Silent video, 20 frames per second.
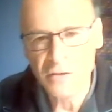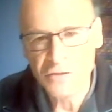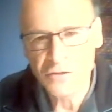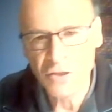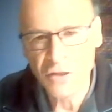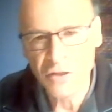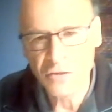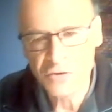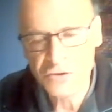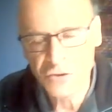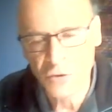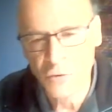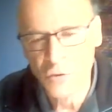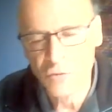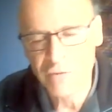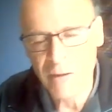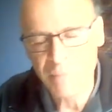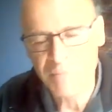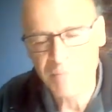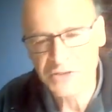sole
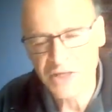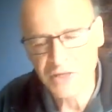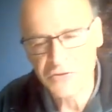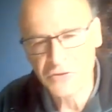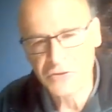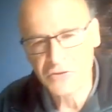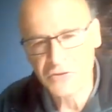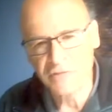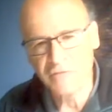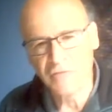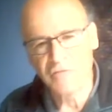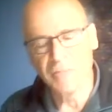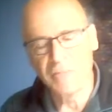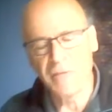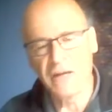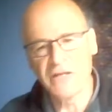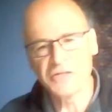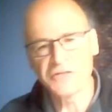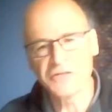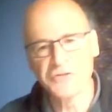representative of the
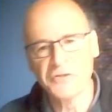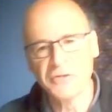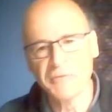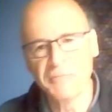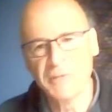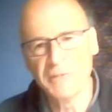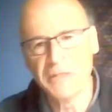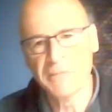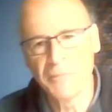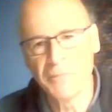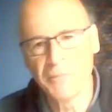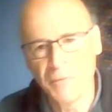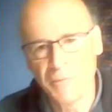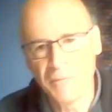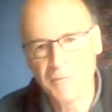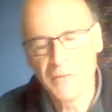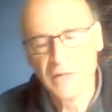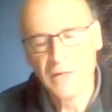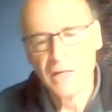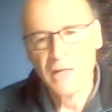Palestinian people.
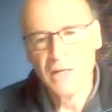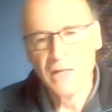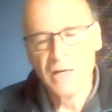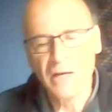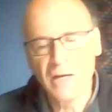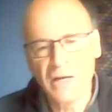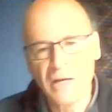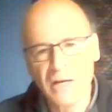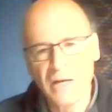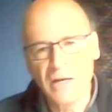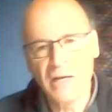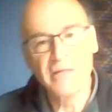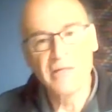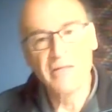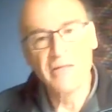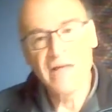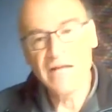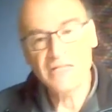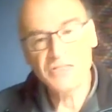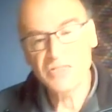And in
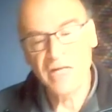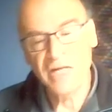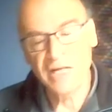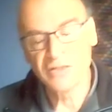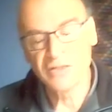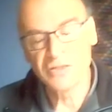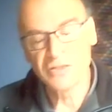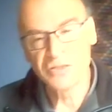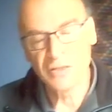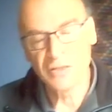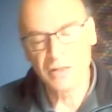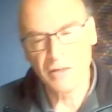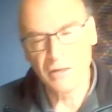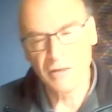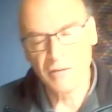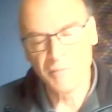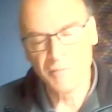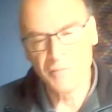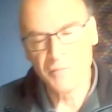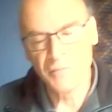that sense,
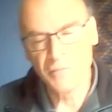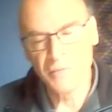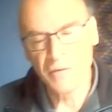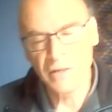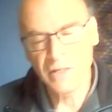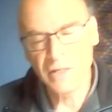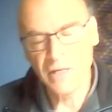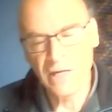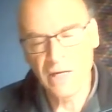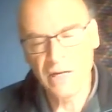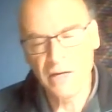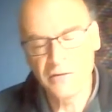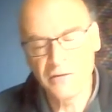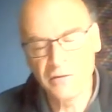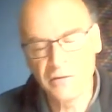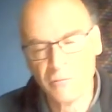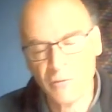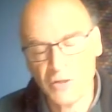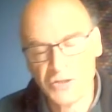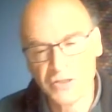Callaghan
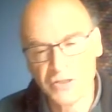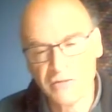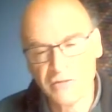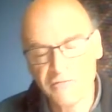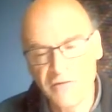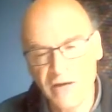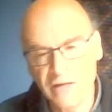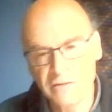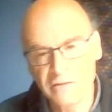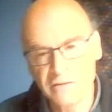and Wilson, in fact,